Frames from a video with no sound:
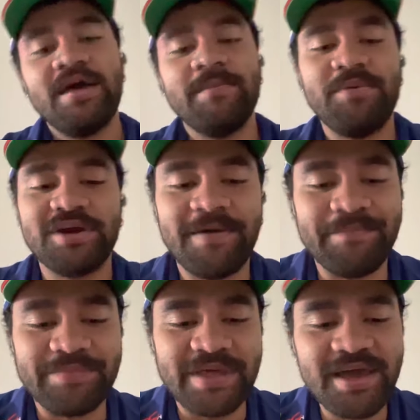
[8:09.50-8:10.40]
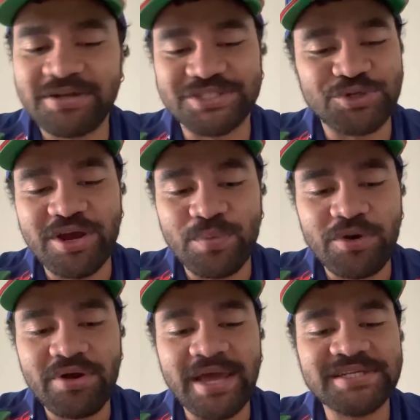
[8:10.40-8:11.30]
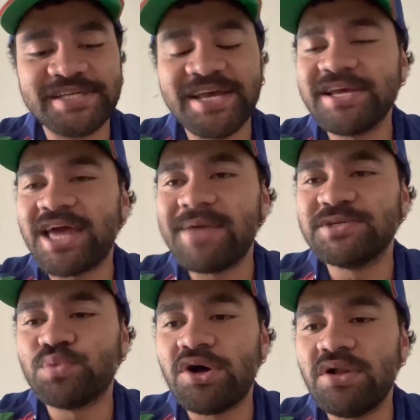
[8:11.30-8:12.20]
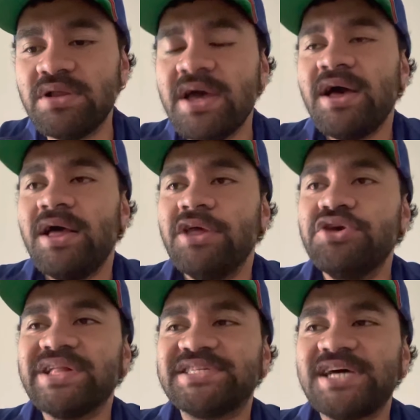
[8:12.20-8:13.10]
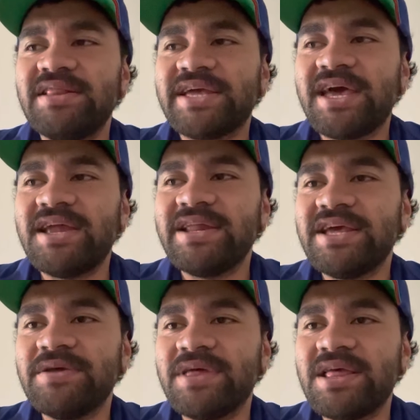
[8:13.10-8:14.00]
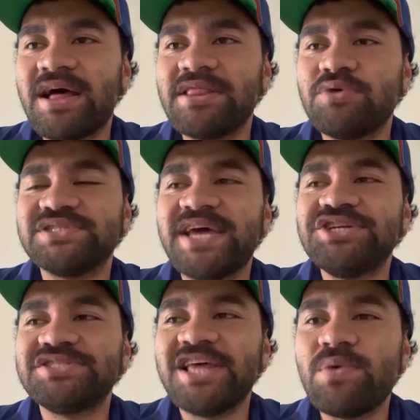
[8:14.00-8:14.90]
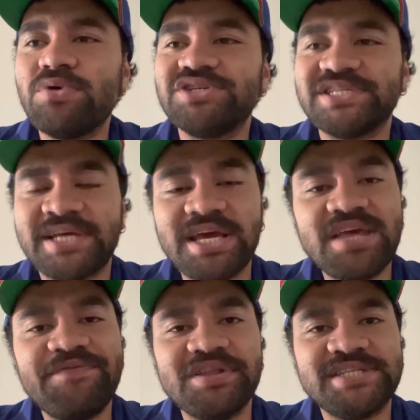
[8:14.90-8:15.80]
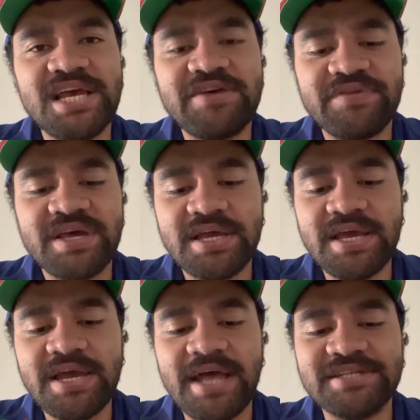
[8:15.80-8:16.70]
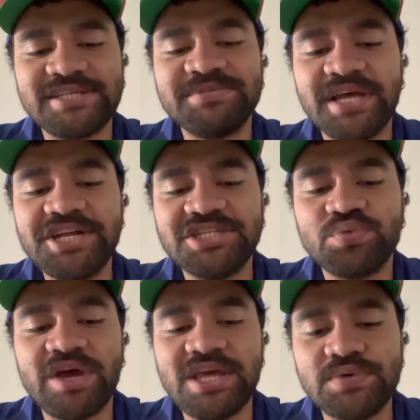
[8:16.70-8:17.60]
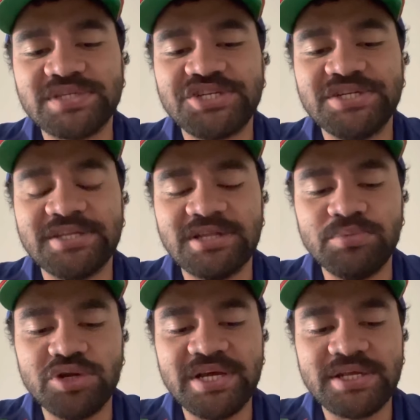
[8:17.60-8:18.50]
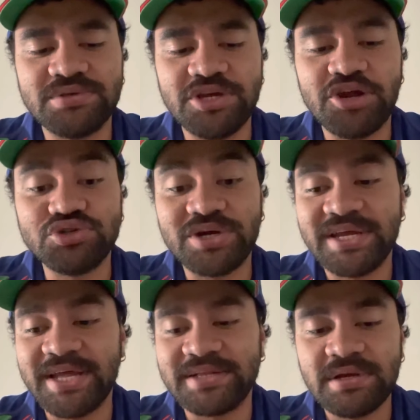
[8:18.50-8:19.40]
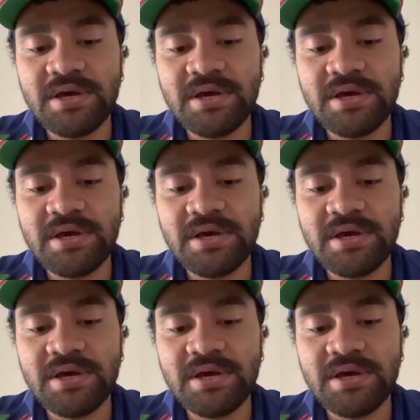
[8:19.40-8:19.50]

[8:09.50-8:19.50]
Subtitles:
But just great work. And his kicking game as well. You can tell, again, there were stages there where it was just kicking for the sake of kicking, and some stages where he was actually deliberately, you know, trying to get